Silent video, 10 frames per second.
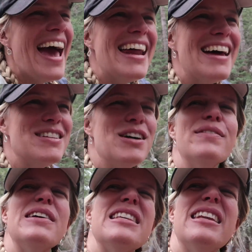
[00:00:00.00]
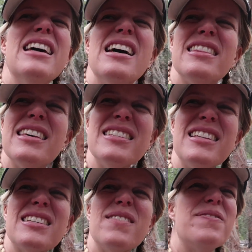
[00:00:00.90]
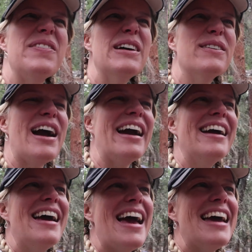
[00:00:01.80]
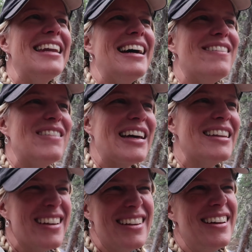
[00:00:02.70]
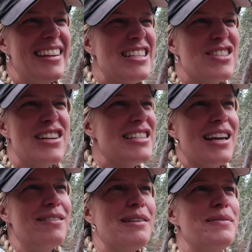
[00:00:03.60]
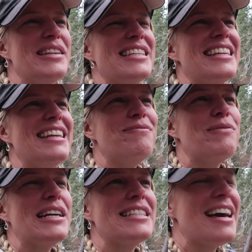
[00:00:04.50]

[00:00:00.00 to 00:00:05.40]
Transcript: I told him, I said, this doesn't feel right. And I'm like, look at all these trees. I don't remember this. And he brings